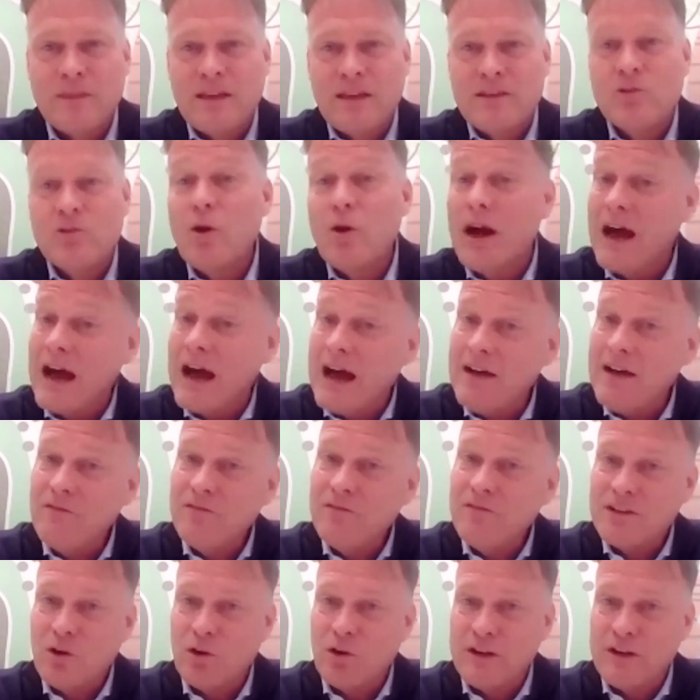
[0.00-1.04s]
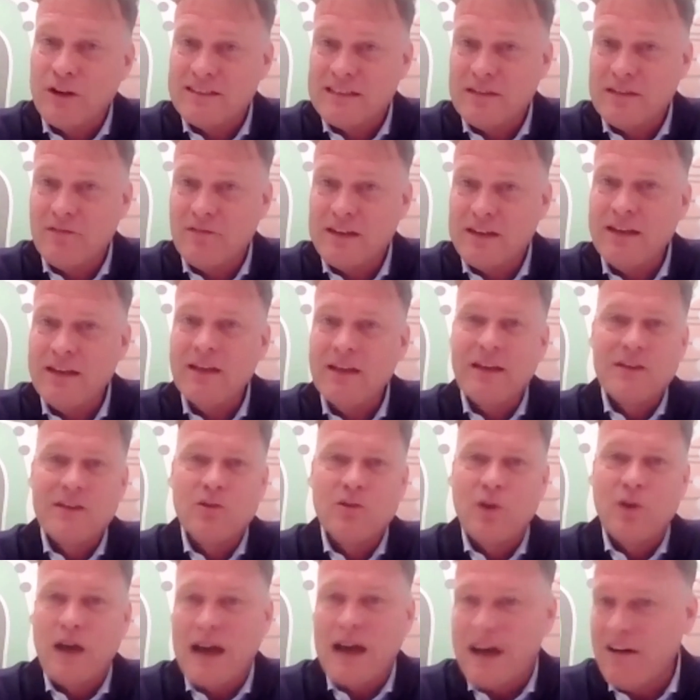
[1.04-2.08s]
You have connectivity,
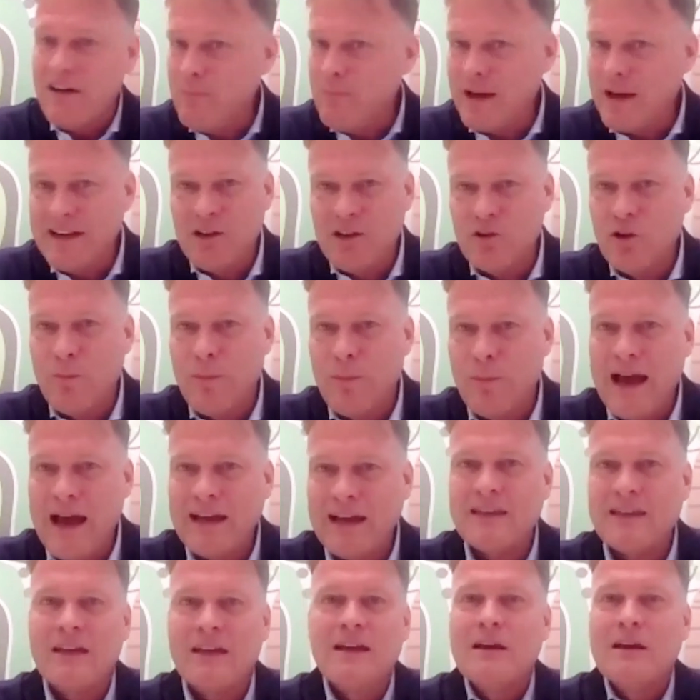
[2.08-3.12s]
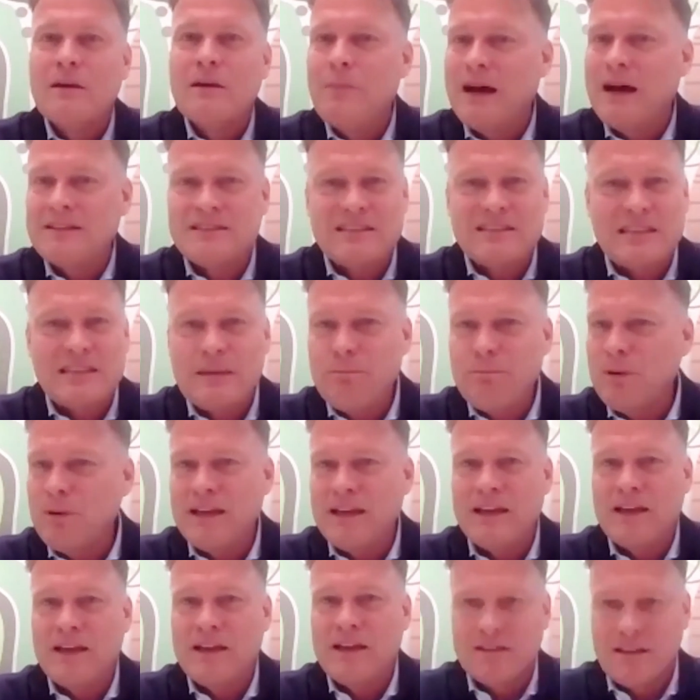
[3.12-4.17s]
you have money on your bank, but
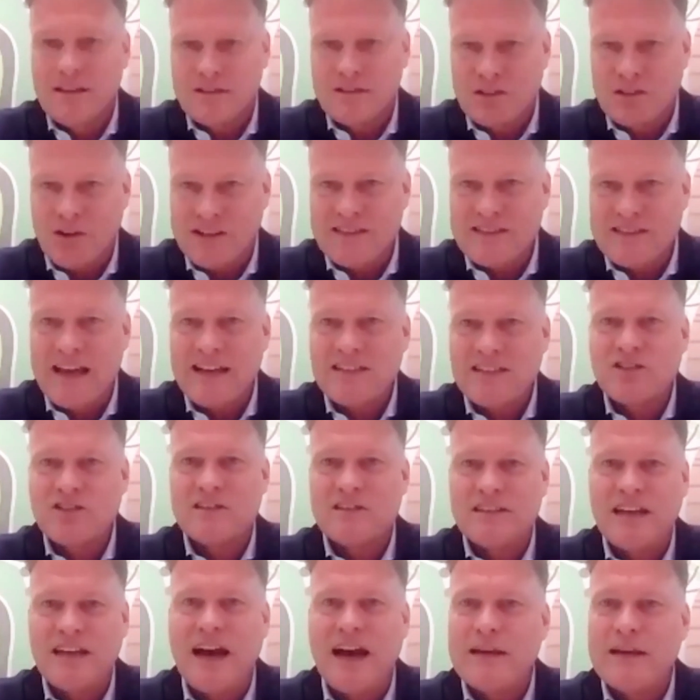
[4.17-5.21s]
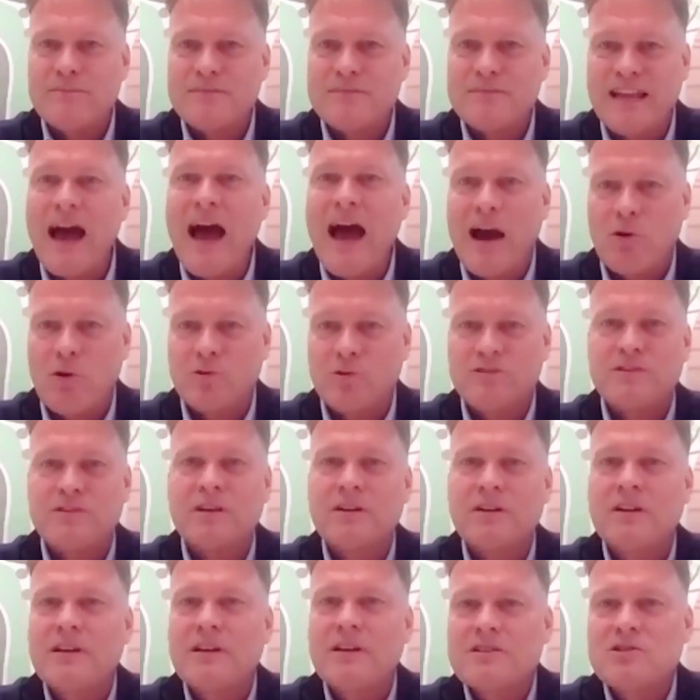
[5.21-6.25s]
simply the transaction times out.
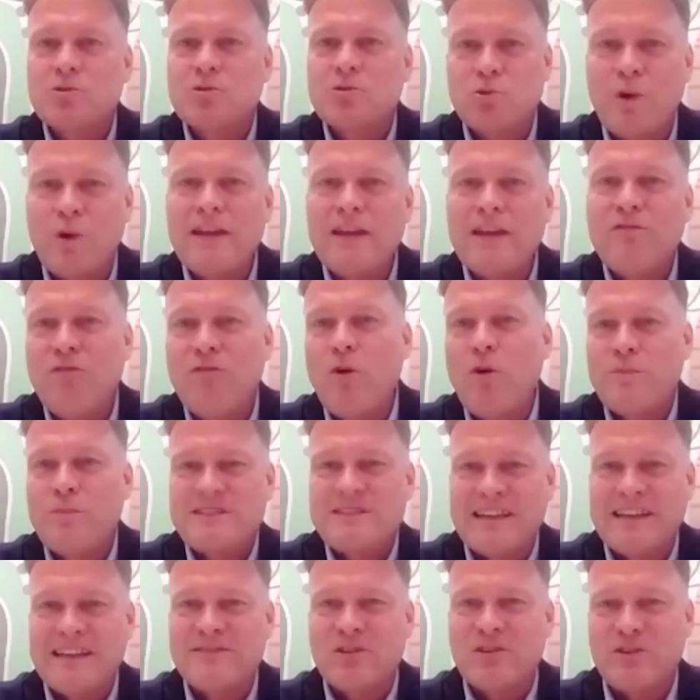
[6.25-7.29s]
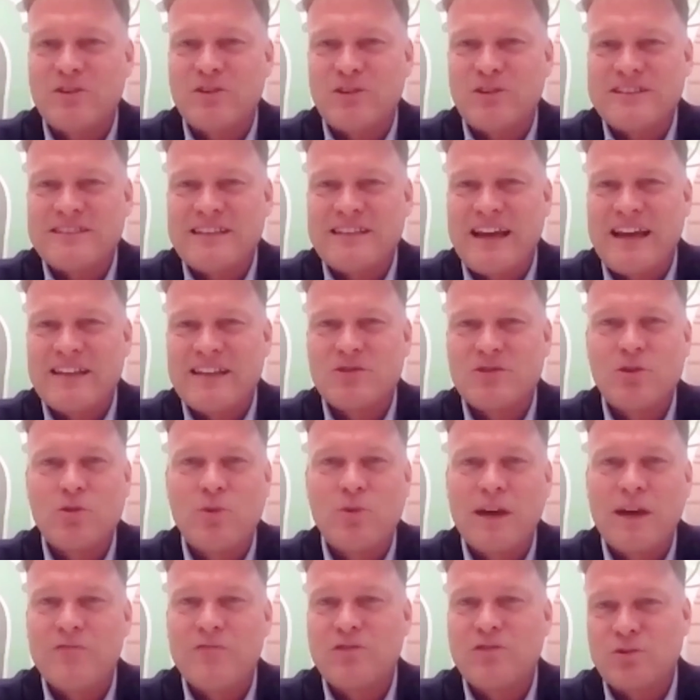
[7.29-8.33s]
So 24% of the transaction, you
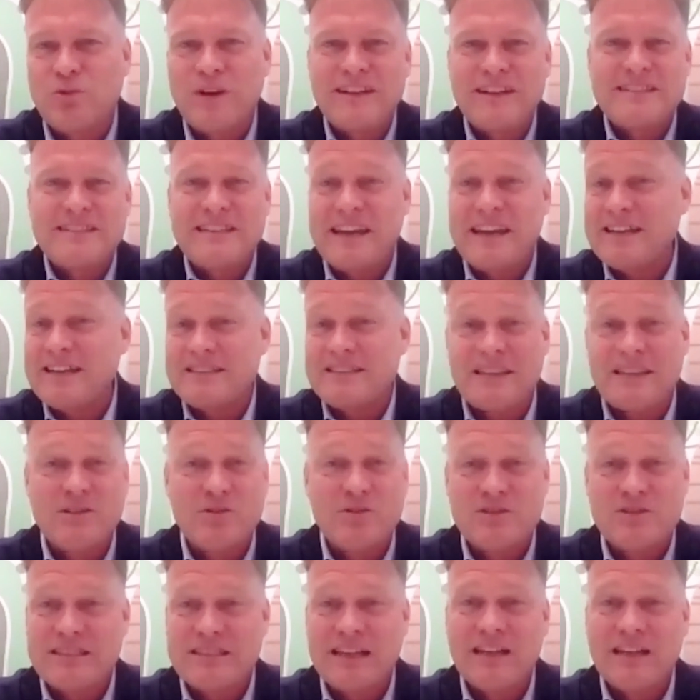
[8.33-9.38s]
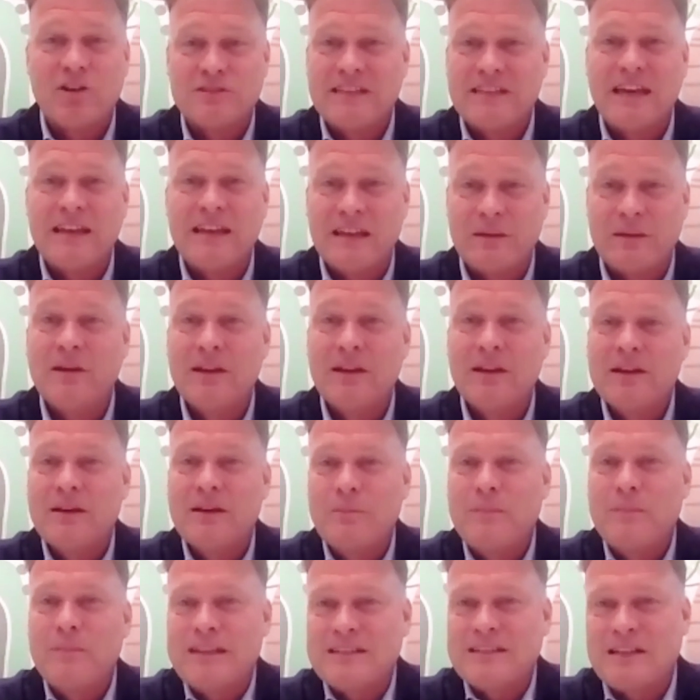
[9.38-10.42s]
wait for 20 seconds and you're still not getting
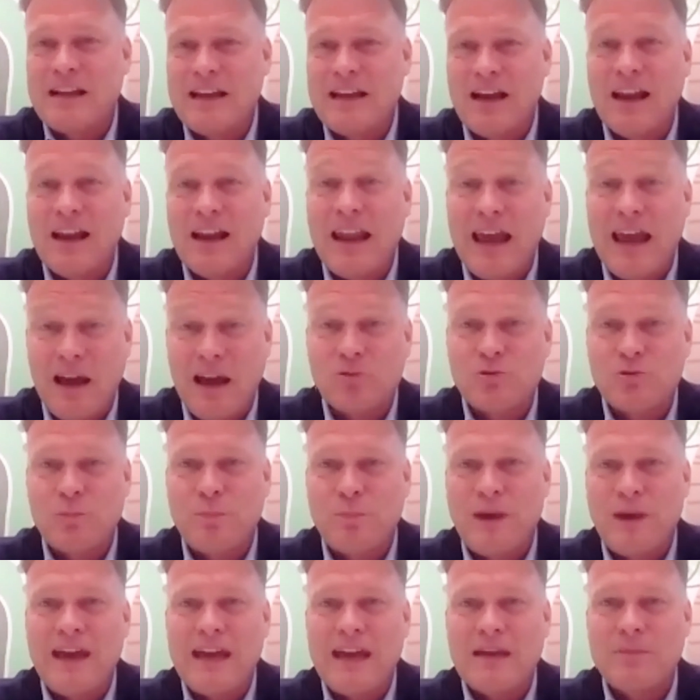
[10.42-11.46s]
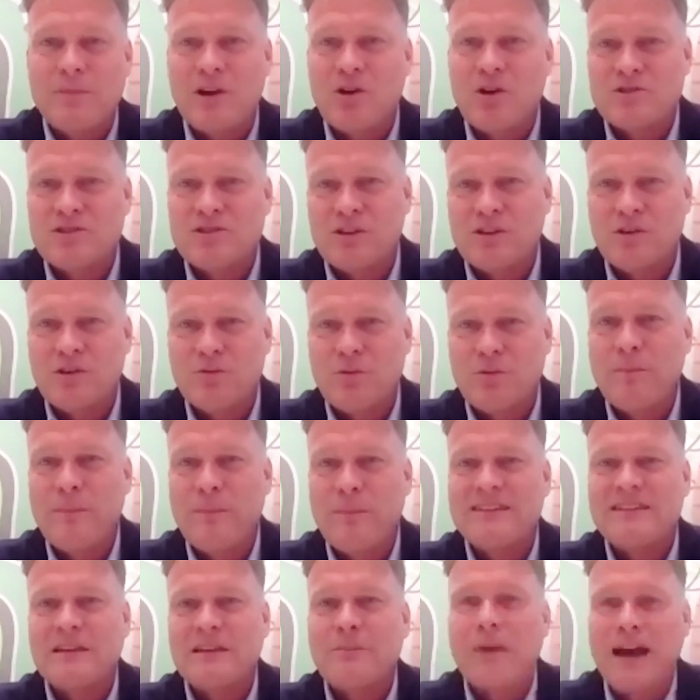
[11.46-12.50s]
basically allowed to pay because the
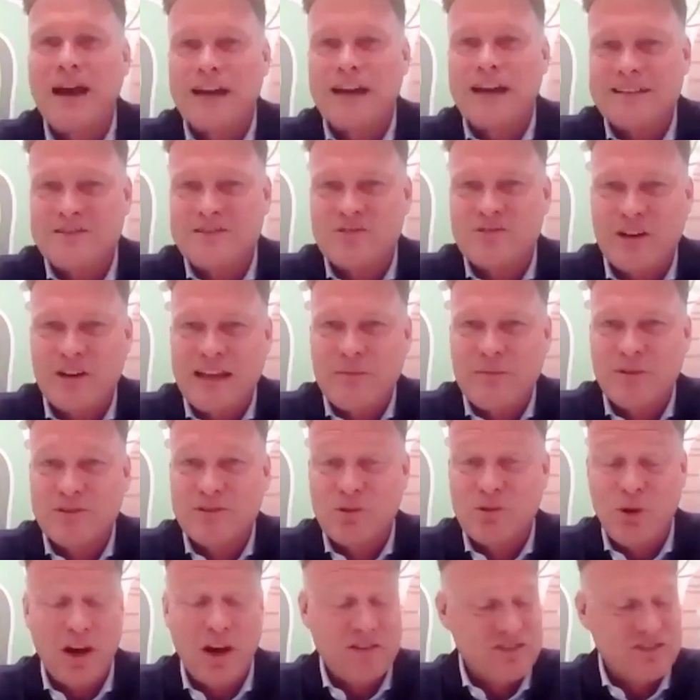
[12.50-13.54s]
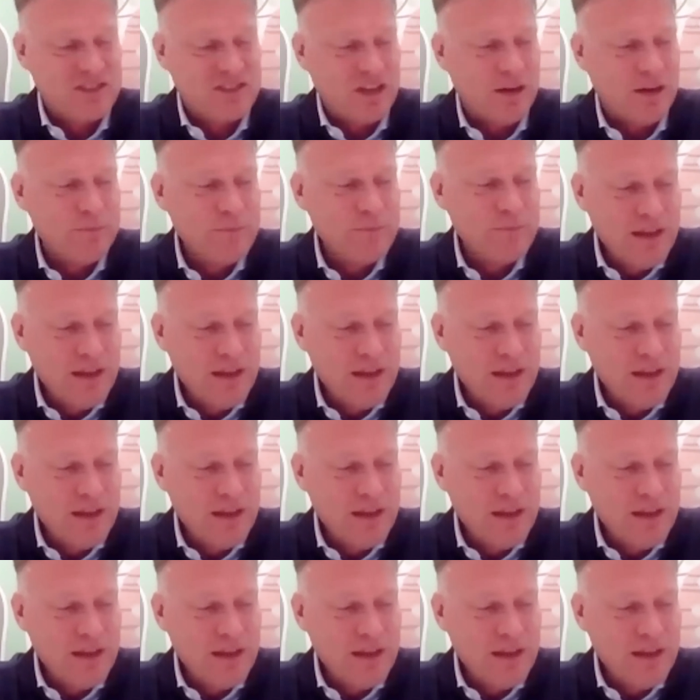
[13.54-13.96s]
remitting bank is not able to answer.